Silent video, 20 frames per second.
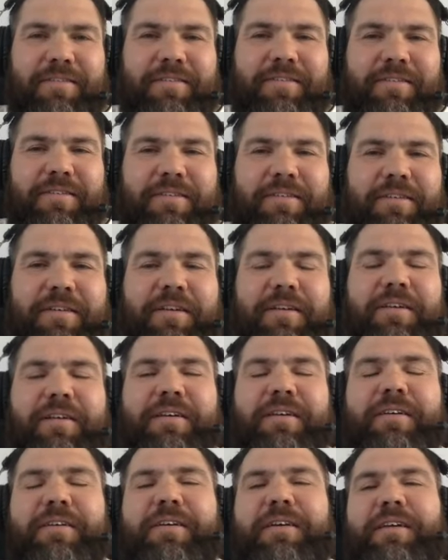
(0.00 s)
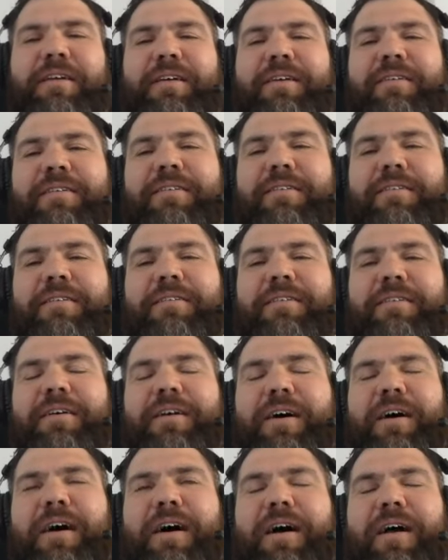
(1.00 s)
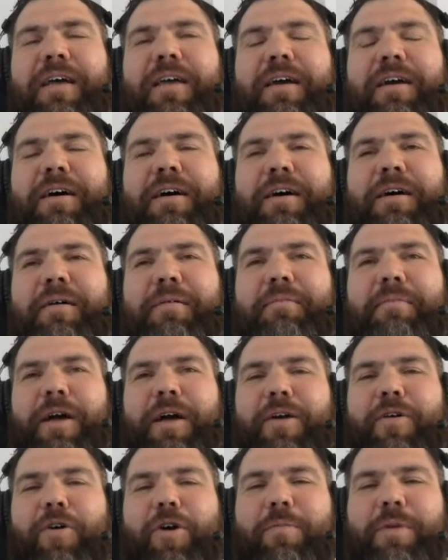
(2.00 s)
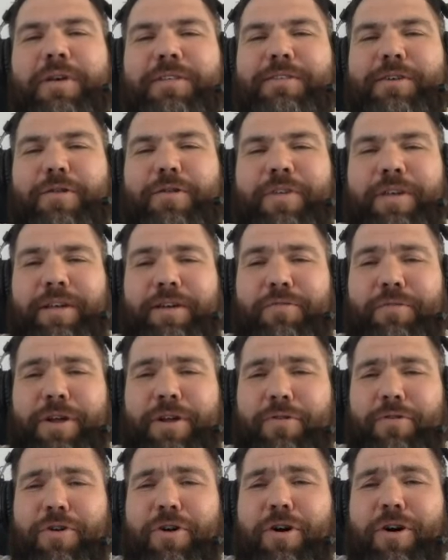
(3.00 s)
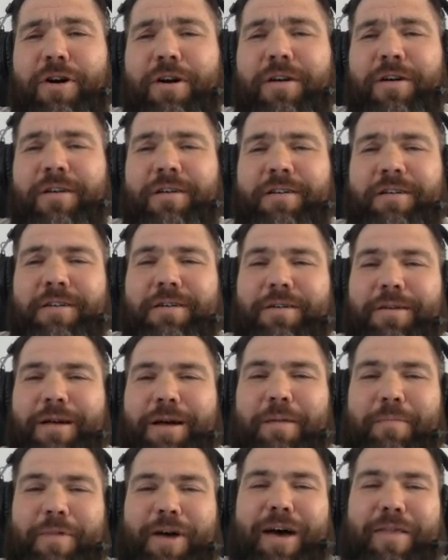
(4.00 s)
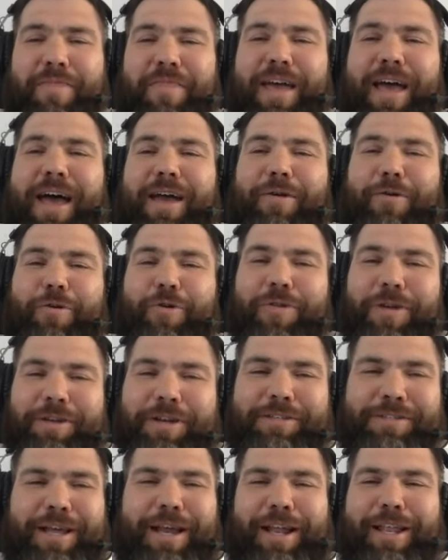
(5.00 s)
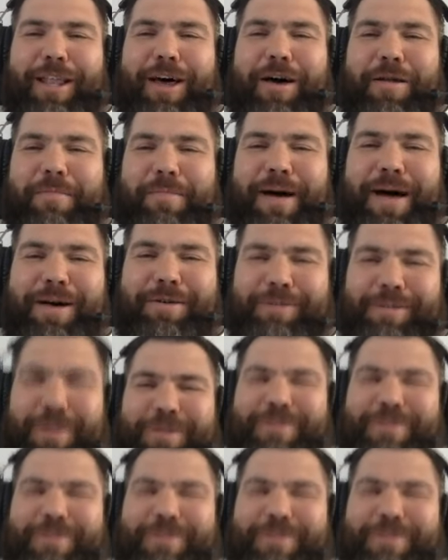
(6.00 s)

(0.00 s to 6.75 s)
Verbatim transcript: consistently with all your teaching i uh, i call myself like a rental car I'm not that old. I just got a lot of miles.